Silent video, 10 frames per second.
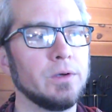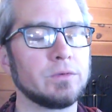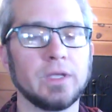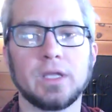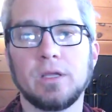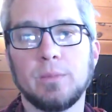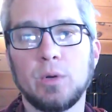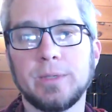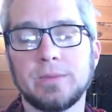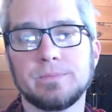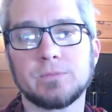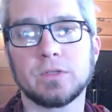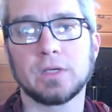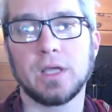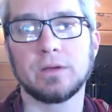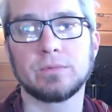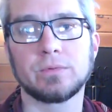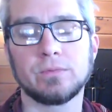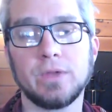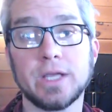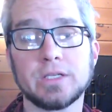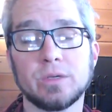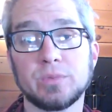taking a moment to kind of reflect and